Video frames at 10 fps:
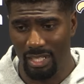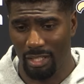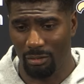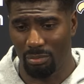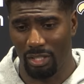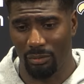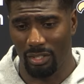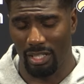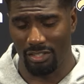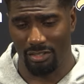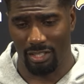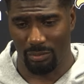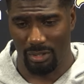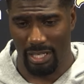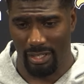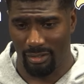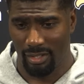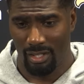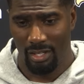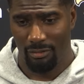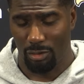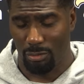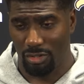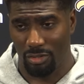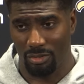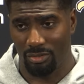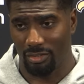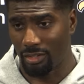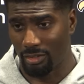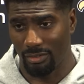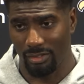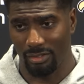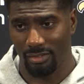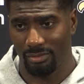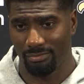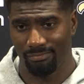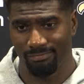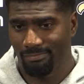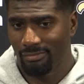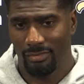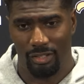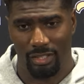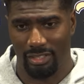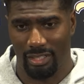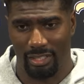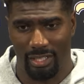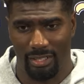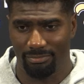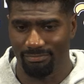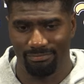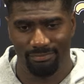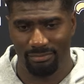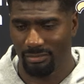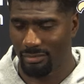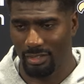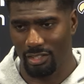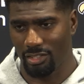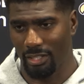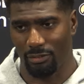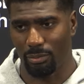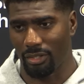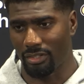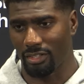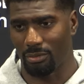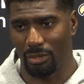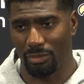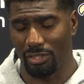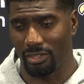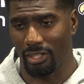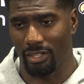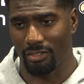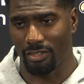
we played well. I just think we had a few miscues, turnovers, and things like that. Just like football stuff. I mean, we just lost.